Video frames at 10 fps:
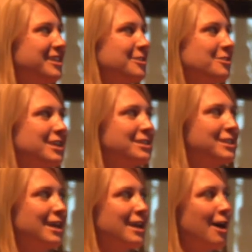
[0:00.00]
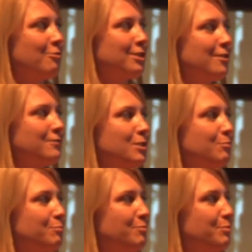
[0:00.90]
So things like, I would love to
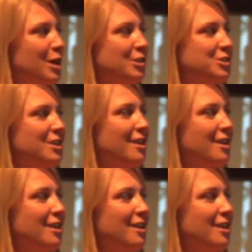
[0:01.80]
punch